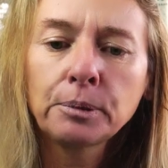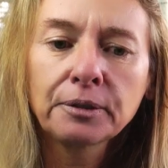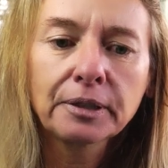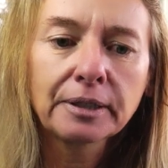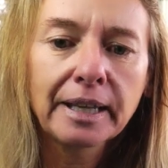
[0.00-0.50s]

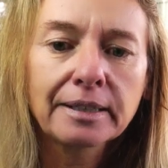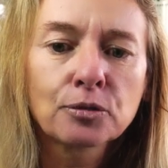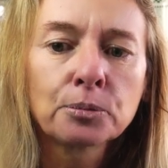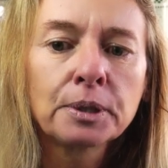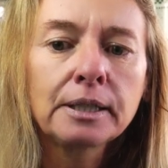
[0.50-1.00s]
on the
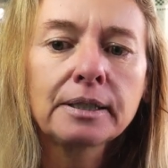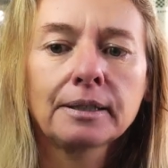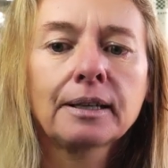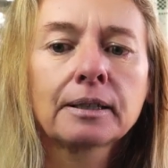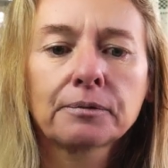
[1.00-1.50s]
next week
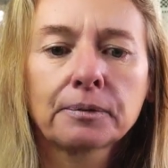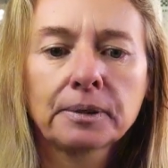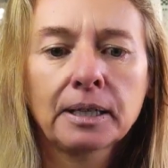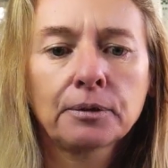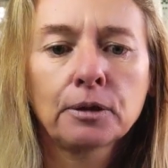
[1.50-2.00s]
on
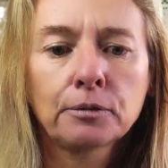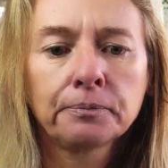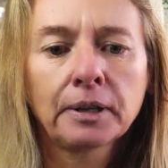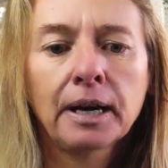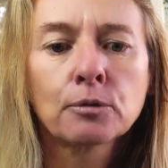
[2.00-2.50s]

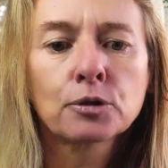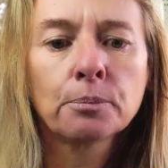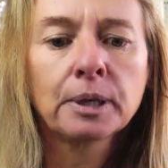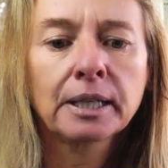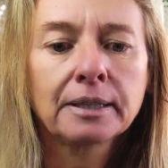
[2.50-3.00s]
how to
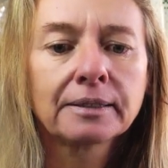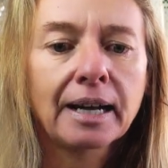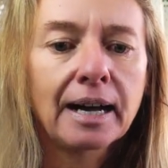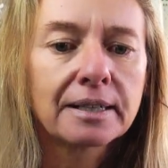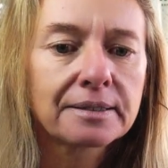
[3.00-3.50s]
make
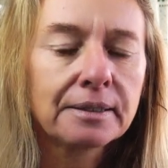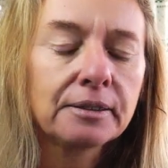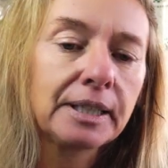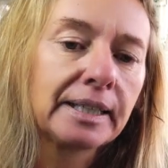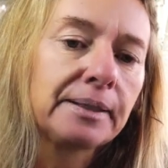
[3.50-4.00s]
Intarsia,
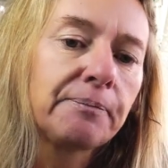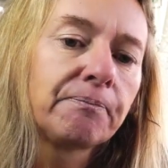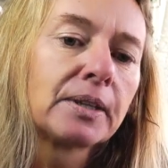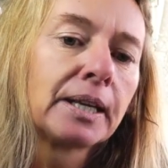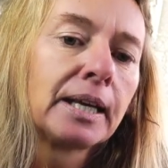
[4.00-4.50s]
okay?
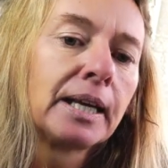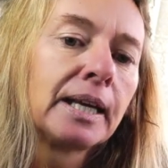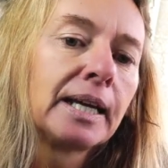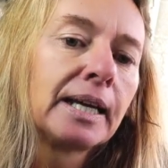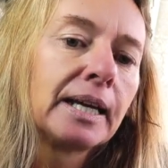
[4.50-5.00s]

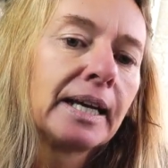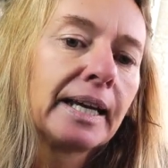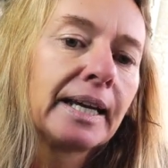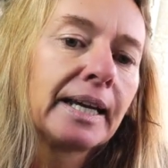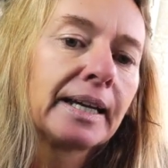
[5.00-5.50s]

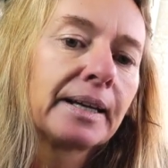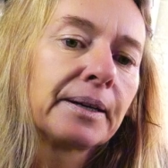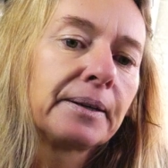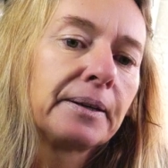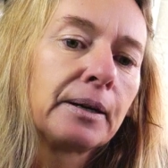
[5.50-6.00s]

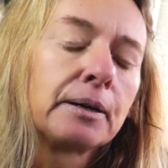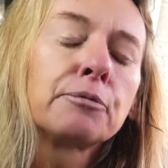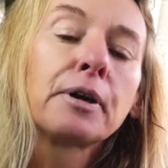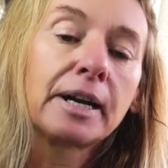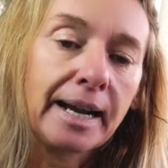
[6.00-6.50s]

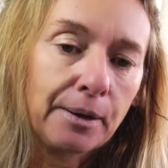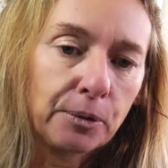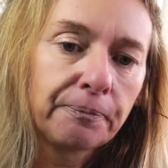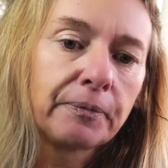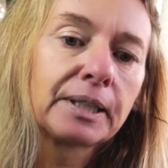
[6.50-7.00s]
Fair
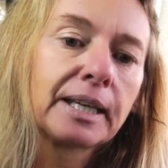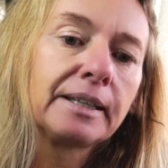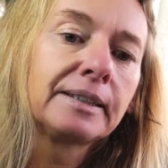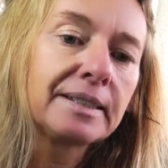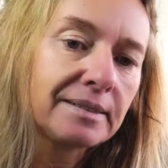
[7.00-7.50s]
Isle, okay?
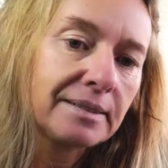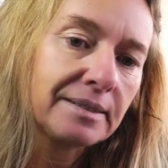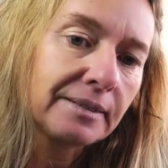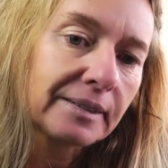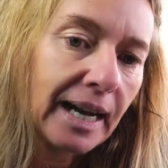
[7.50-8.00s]
This is
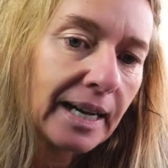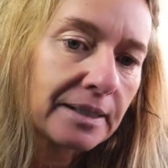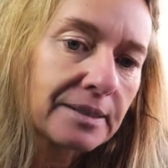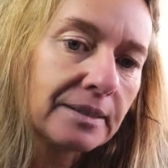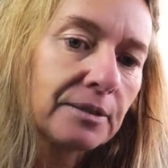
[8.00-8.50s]

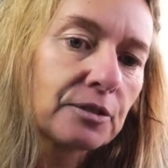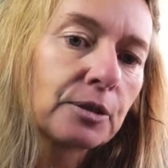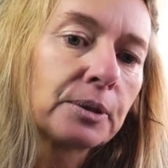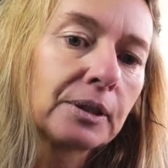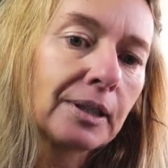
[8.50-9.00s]
Intarsia.
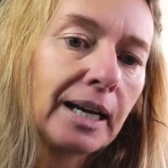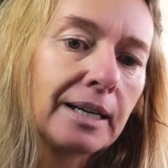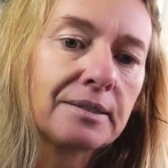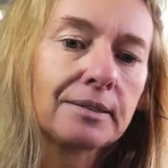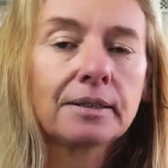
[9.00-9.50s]
So
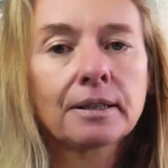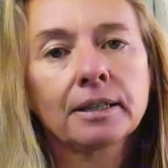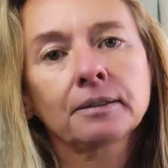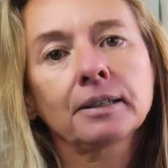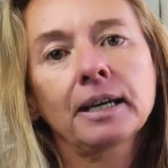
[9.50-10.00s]
Intarsia,
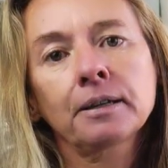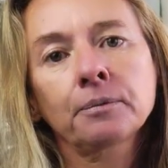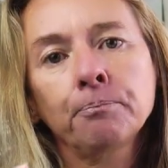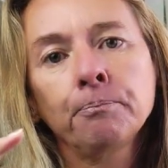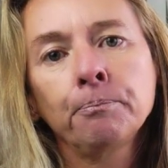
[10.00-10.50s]
they
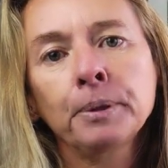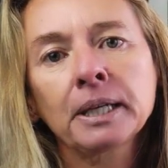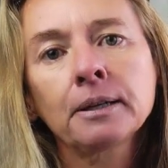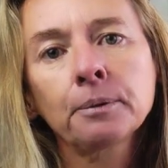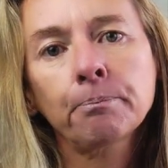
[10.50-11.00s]
are
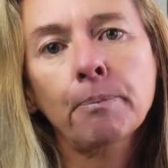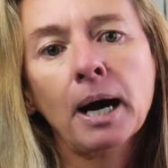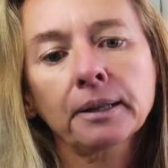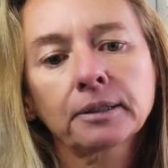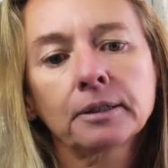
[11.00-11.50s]
bigger
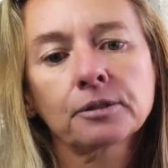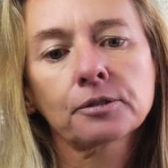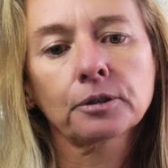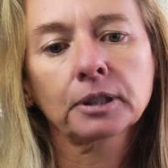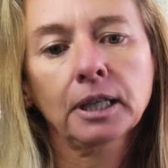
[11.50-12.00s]

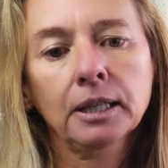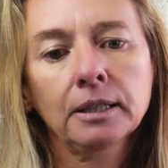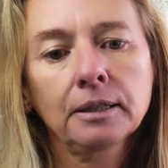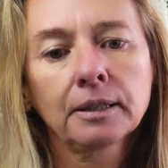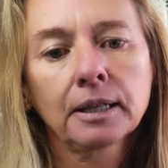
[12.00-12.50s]
patterns, okay?